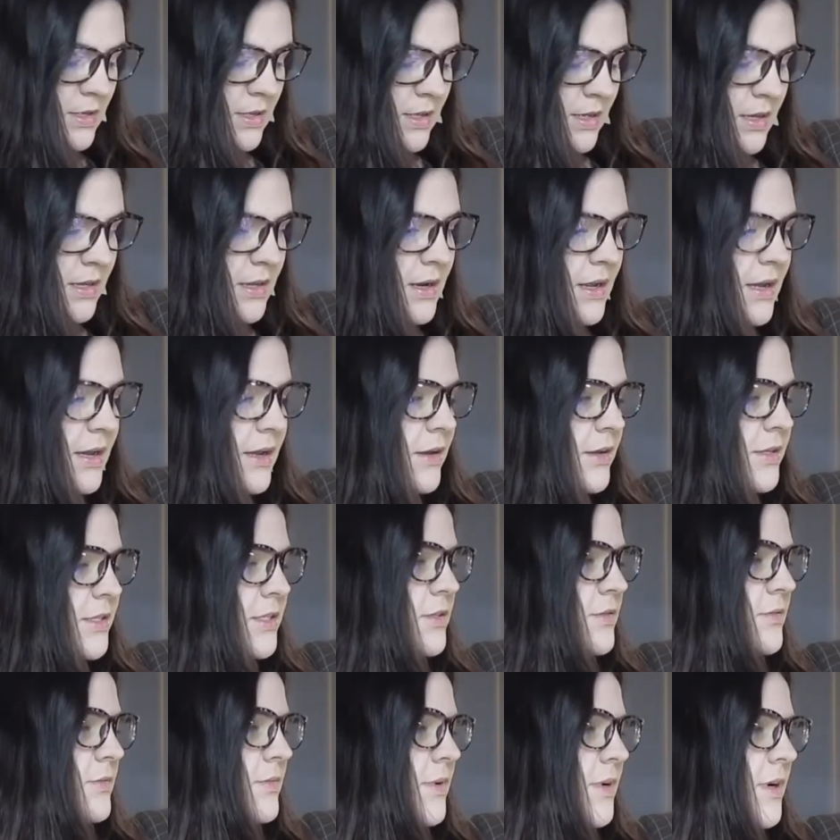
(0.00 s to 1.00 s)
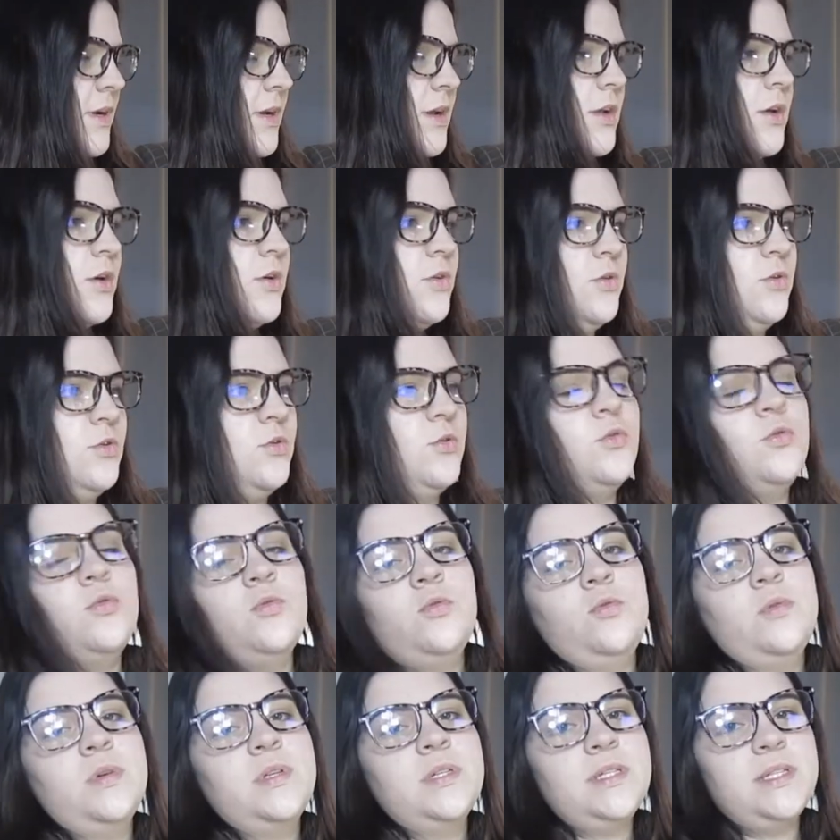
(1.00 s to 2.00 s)
And I also want to know
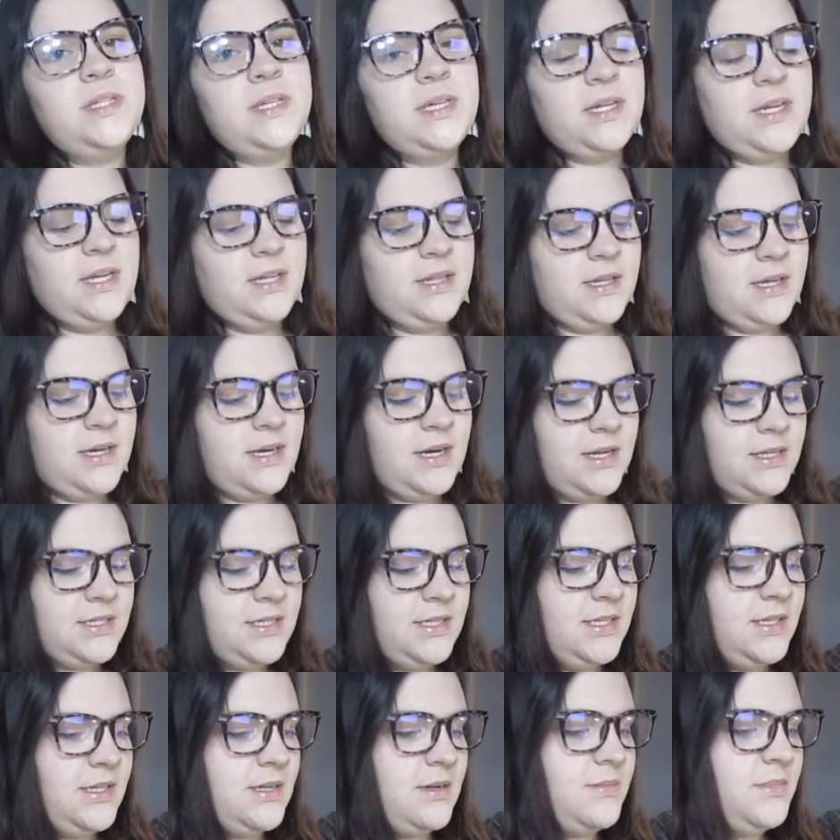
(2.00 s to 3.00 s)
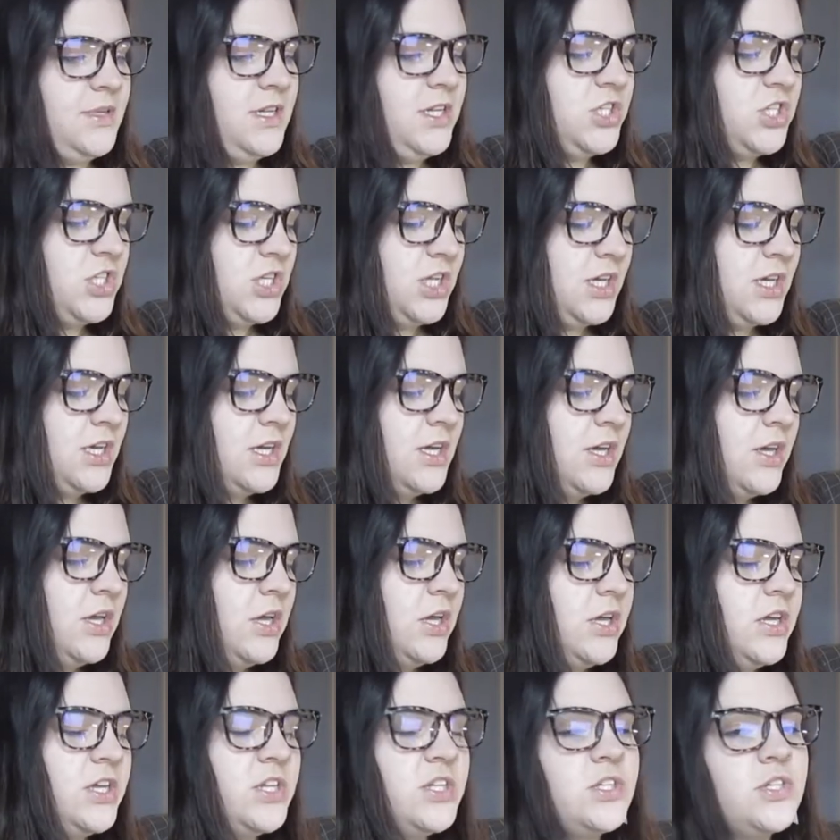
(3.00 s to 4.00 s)
who is getting the content that I'm teaching.
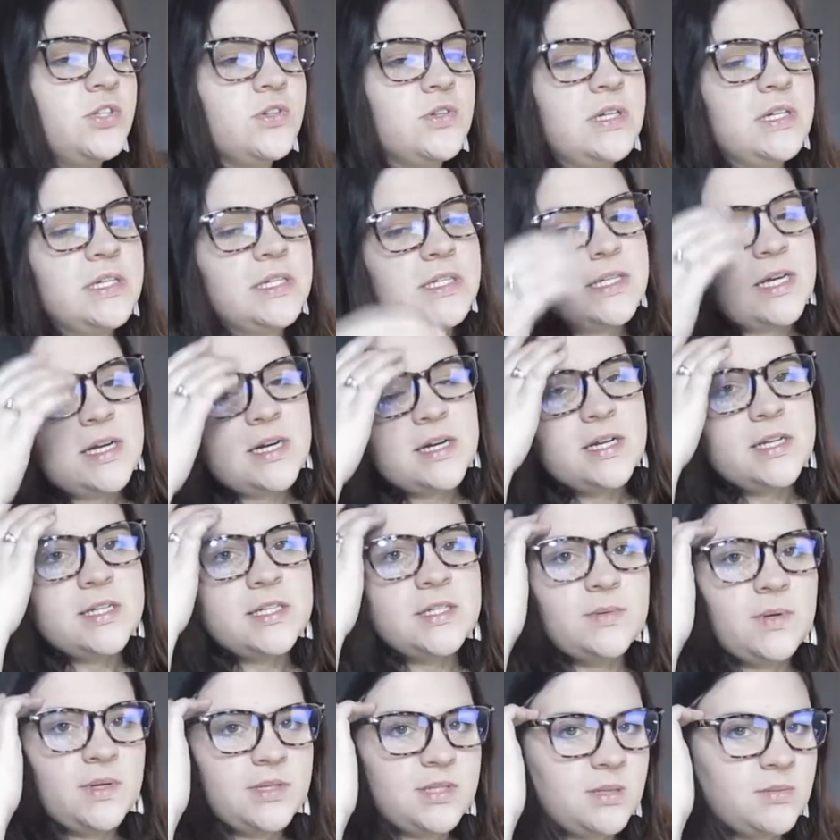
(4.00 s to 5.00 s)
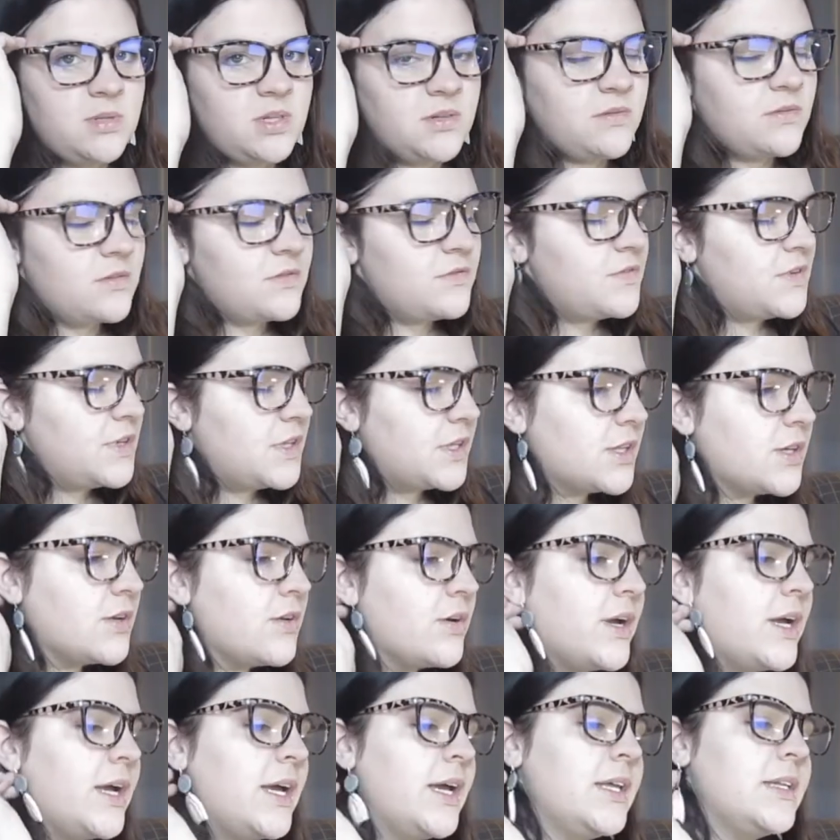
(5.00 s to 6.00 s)
History is not an SLL subject for 5th
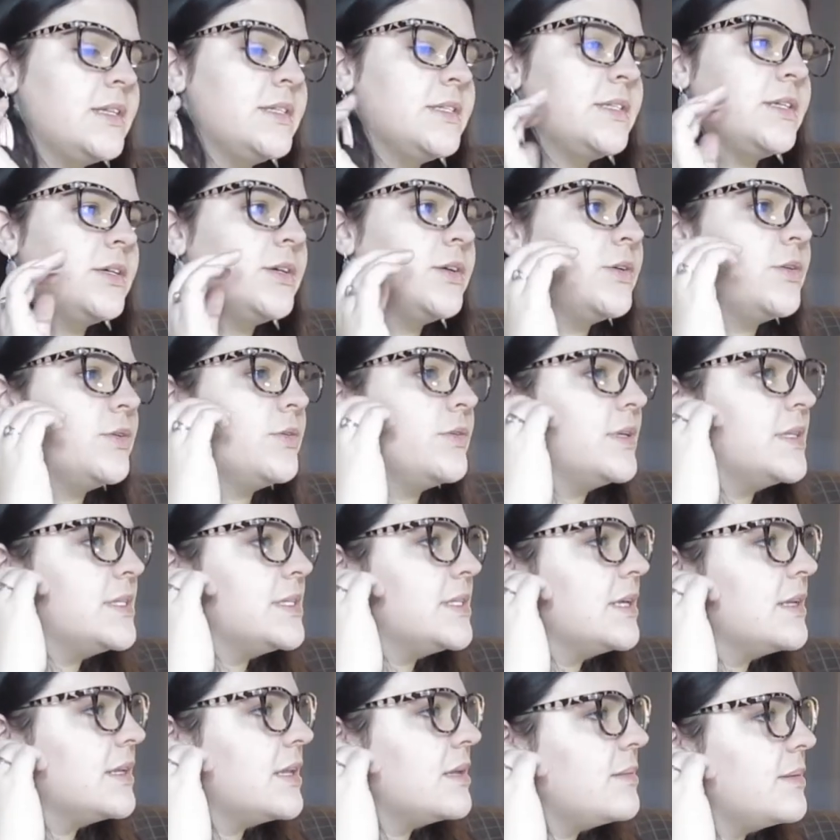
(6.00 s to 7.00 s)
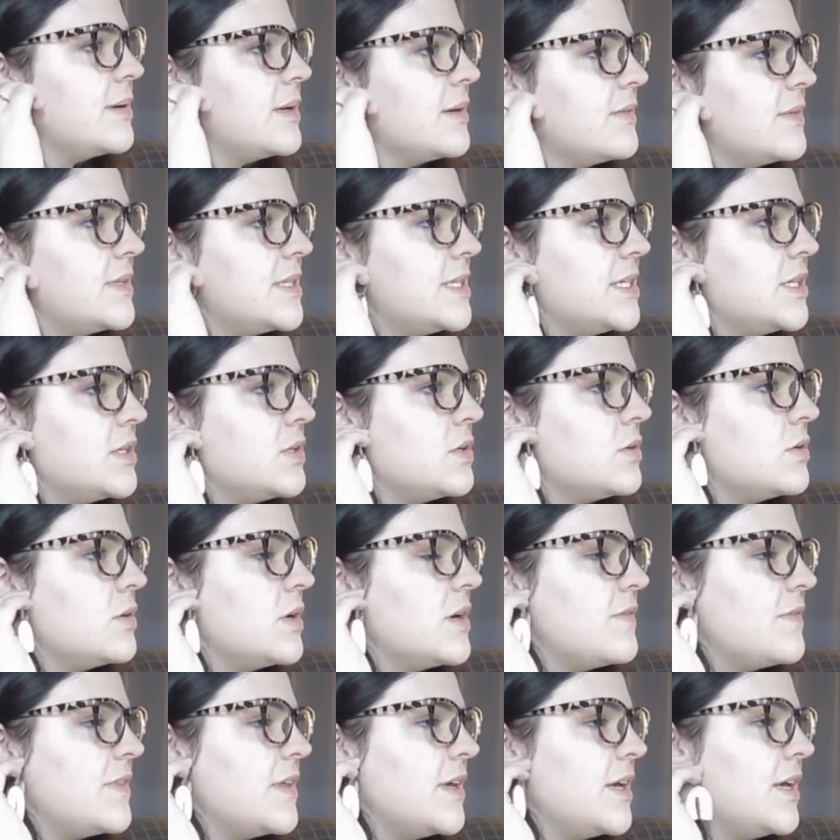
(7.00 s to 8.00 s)
grade, so it's not that big of a deal
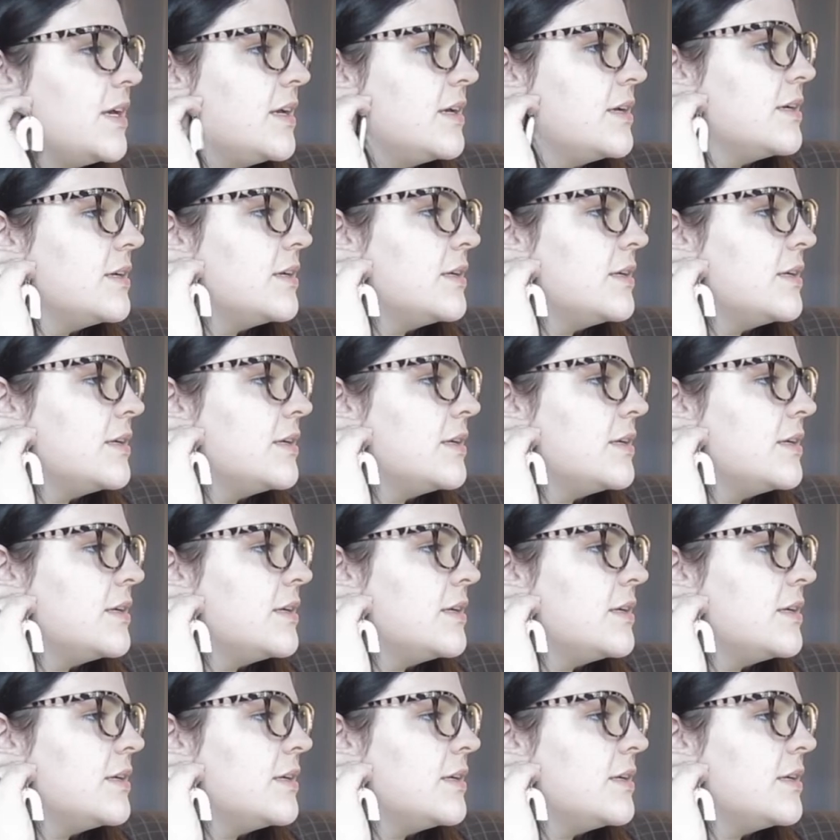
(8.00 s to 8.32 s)
if they